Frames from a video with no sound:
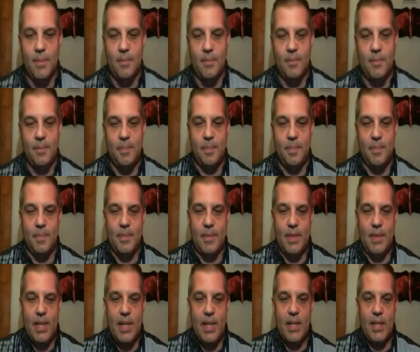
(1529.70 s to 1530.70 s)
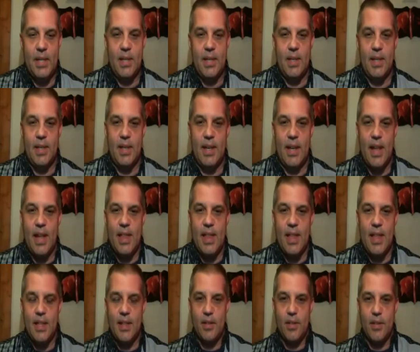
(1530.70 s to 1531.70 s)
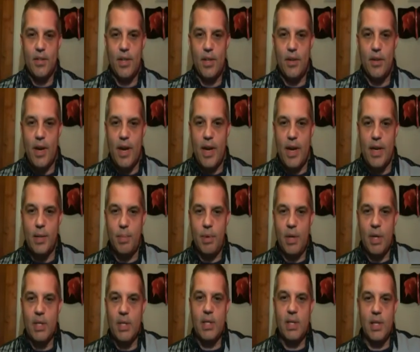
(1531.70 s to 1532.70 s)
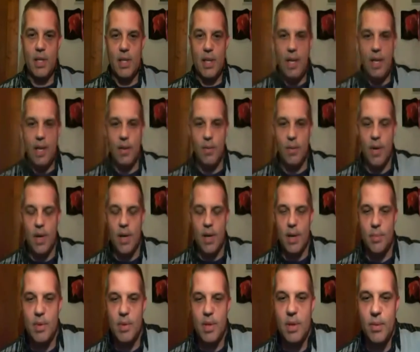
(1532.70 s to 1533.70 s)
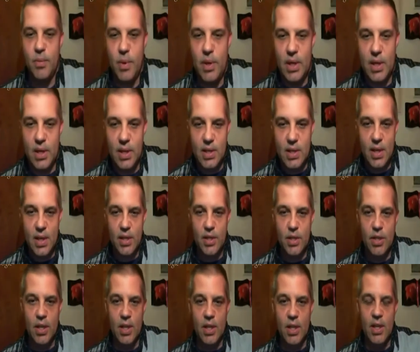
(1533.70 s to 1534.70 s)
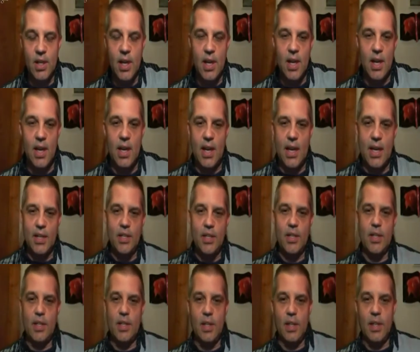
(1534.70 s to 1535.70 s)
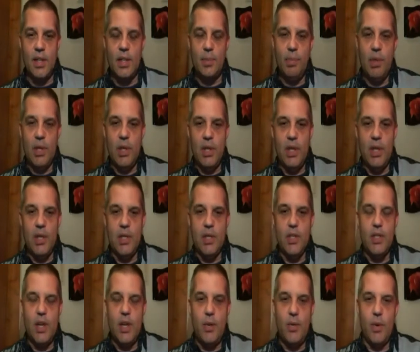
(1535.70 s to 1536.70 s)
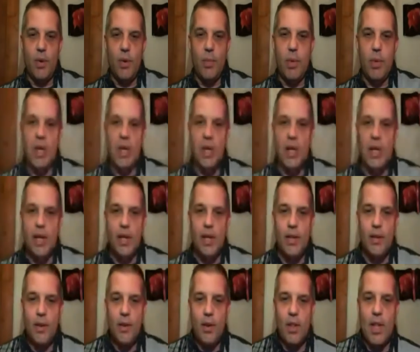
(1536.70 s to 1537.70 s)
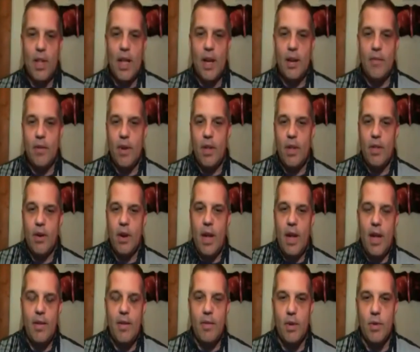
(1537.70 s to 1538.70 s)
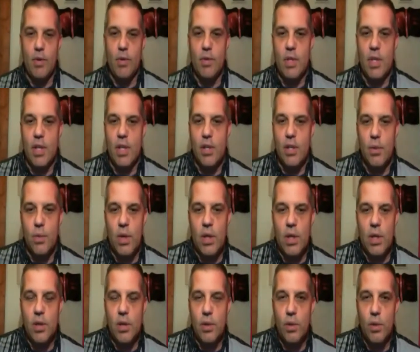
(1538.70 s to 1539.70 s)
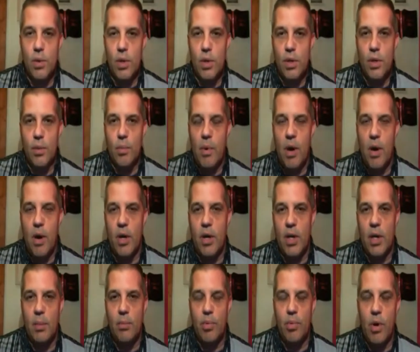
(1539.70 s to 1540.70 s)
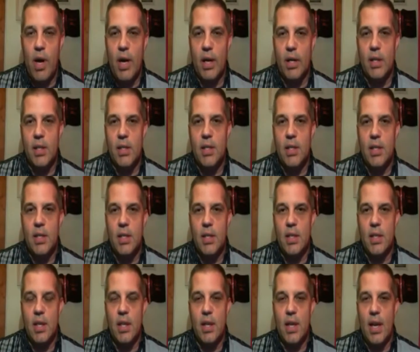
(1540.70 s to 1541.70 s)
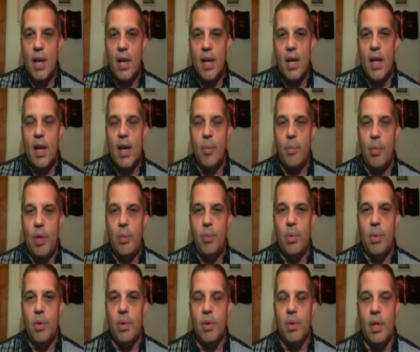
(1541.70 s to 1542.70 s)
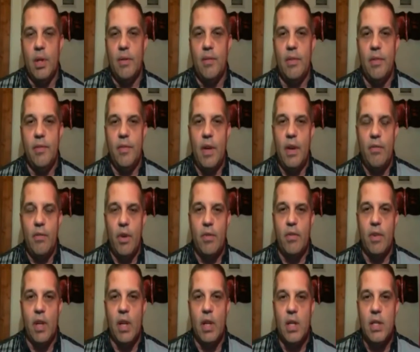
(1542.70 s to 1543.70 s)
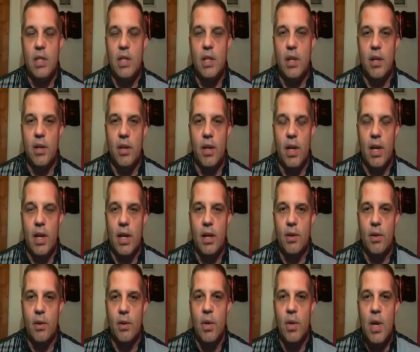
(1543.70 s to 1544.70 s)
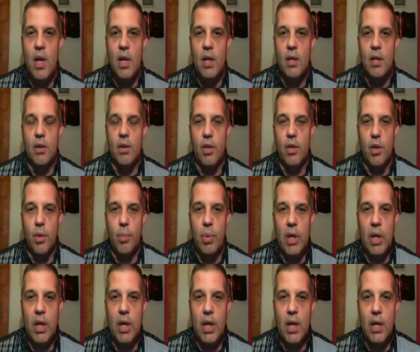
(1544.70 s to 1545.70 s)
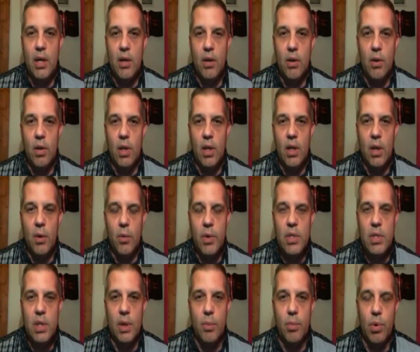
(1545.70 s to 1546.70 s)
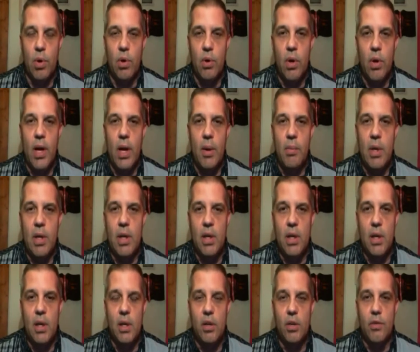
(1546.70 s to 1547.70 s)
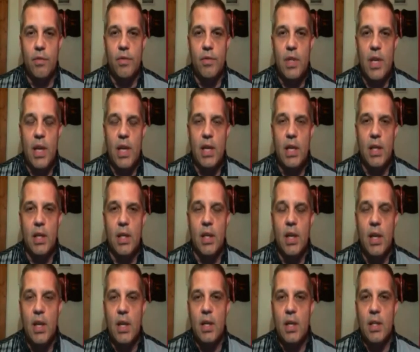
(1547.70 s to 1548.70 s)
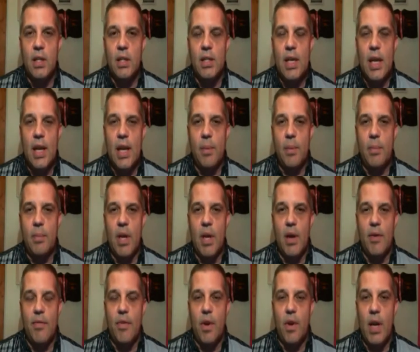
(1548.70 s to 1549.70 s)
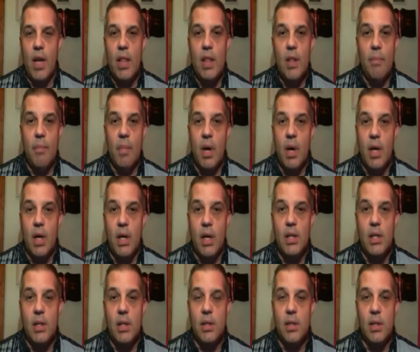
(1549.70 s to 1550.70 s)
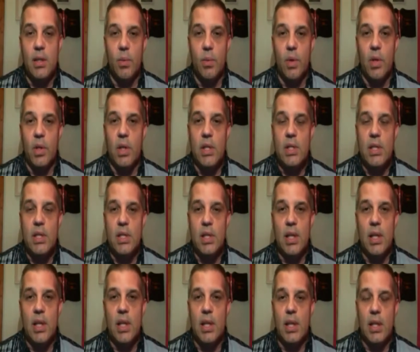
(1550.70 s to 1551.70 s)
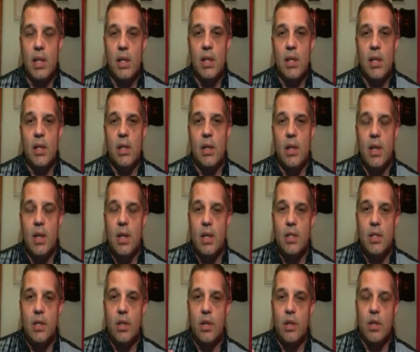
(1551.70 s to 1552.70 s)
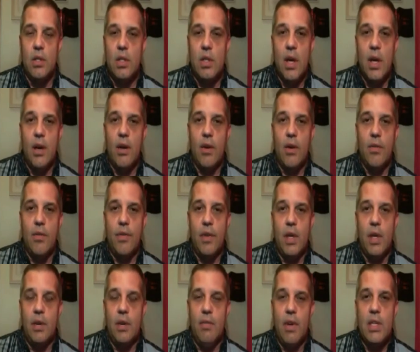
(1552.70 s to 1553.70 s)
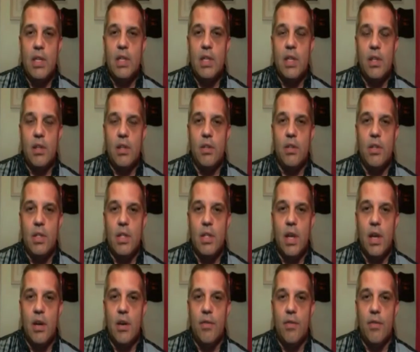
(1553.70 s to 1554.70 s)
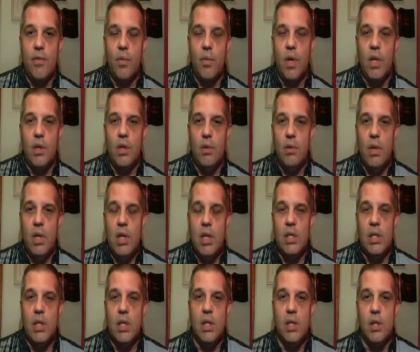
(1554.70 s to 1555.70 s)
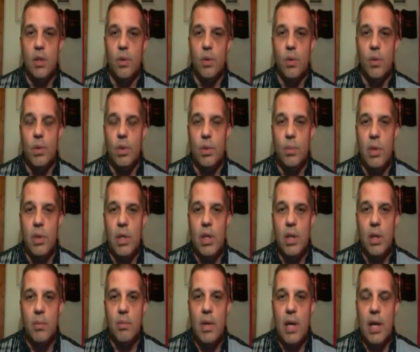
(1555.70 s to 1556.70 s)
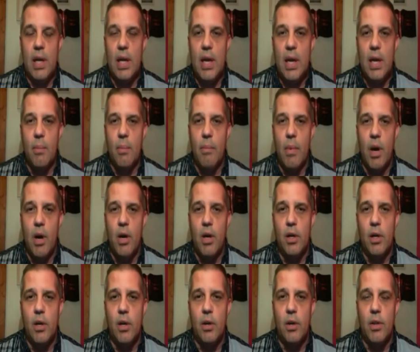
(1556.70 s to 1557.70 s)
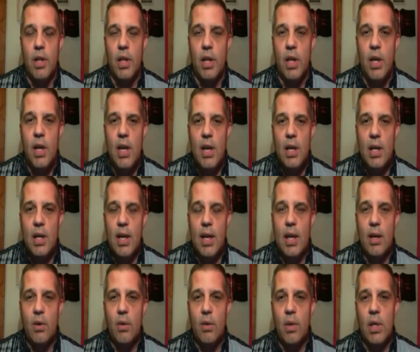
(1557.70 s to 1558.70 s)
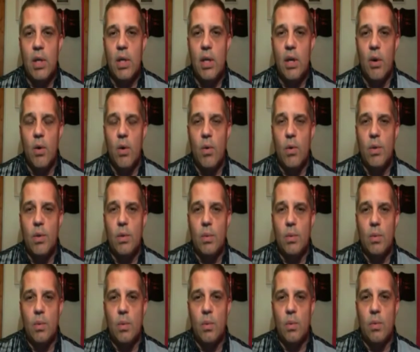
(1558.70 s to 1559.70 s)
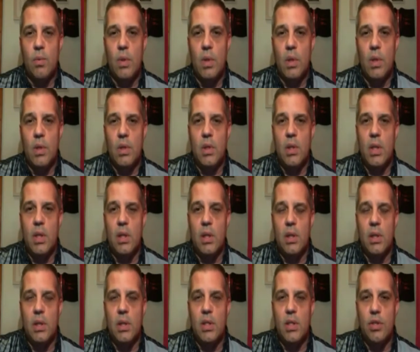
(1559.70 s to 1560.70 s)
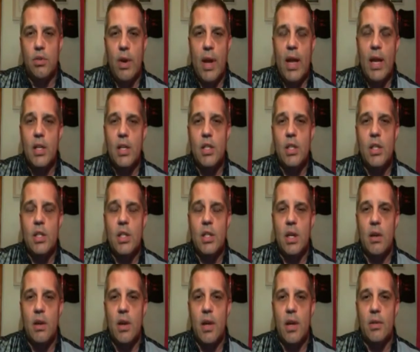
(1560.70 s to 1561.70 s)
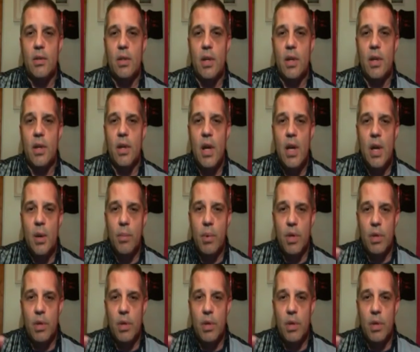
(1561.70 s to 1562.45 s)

Yep. And I think there's other aspects to that, Rob, that we can touch on, and not just the list building in general, but there are a lot of other avenues that you include in your marketing practices that not a lot of people have ever even considered. And I know, you know, you're big on neuro linguistic programming, and you've taken the time, the effort, and the money to, to really sink in to yourself and invest in yourself what you need to do to become that kind of marketer that not only knows the, the, the strategies that are out there,